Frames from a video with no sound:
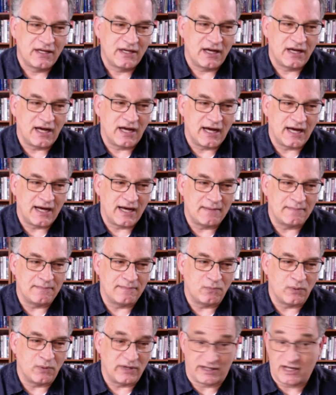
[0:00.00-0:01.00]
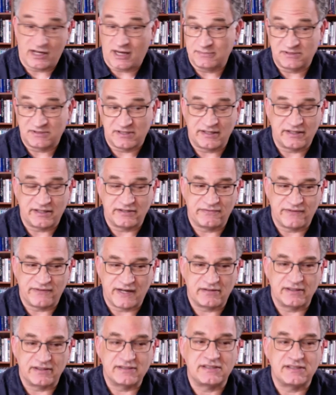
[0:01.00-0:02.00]
um, when it comes to the
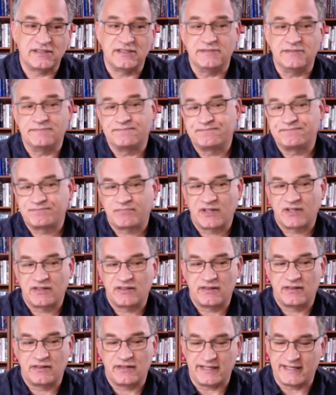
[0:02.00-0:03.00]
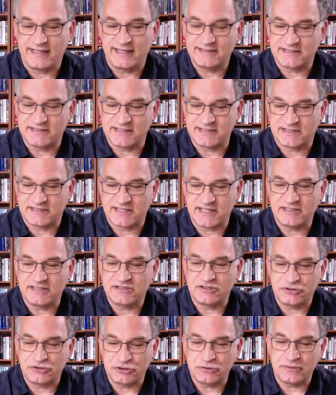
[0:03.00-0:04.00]
Confederacy, the easiest thing to
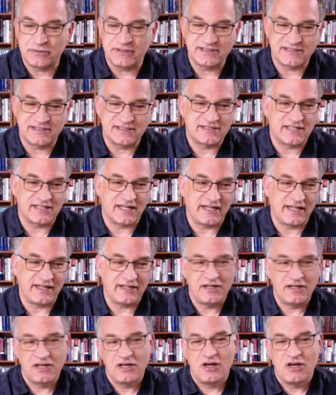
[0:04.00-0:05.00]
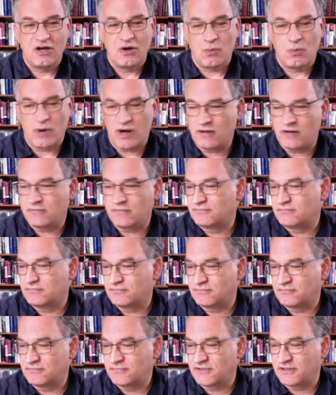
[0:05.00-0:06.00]
do is to say, well,
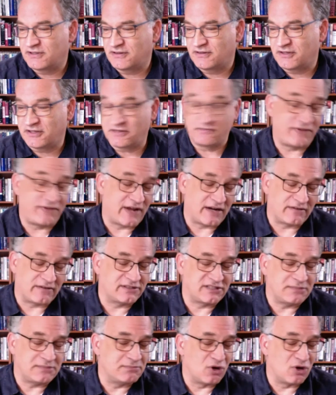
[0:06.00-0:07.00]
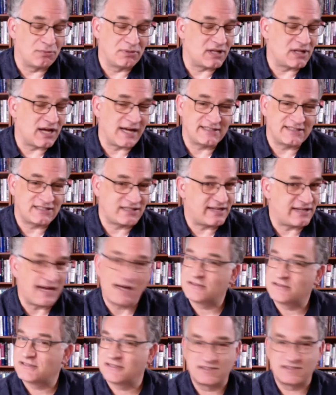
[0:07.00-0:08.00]
the Confederacy mobilized
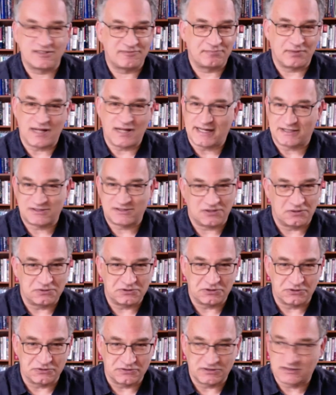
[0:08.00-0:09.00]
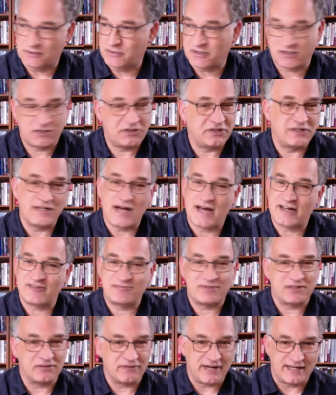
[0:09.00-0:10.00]
thousands of black soldiers, so it could not have
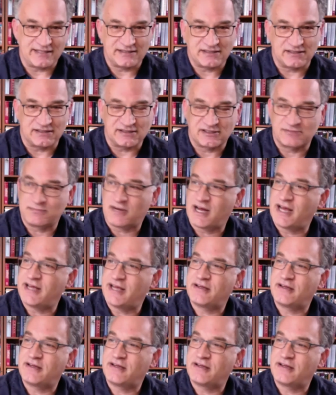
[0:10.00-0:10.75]
been racist. My